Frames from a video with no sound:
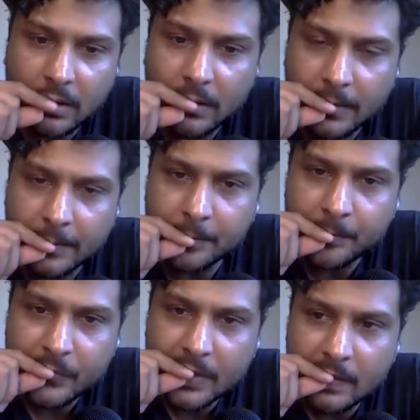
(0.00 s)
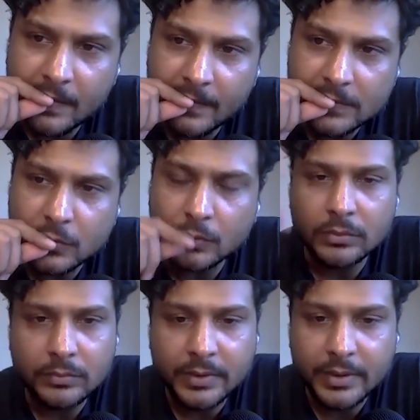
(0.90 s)
Um, uh, so
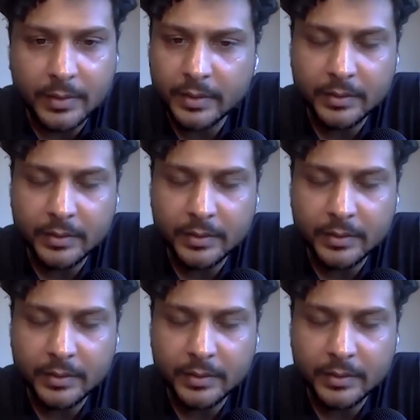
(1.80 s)
it,